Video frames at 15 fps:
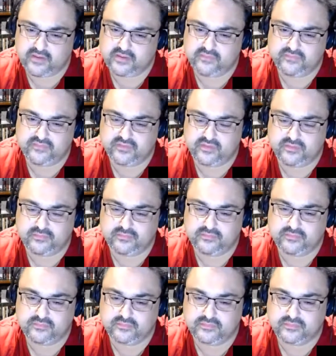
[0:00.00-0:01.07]
from
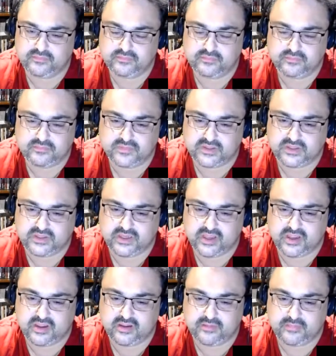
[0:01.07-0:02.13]
the
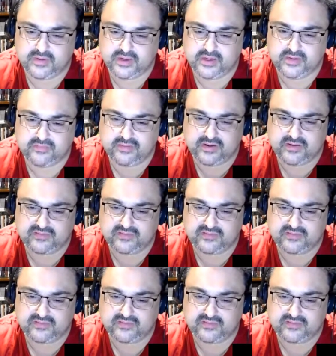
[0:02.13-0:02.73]
media release.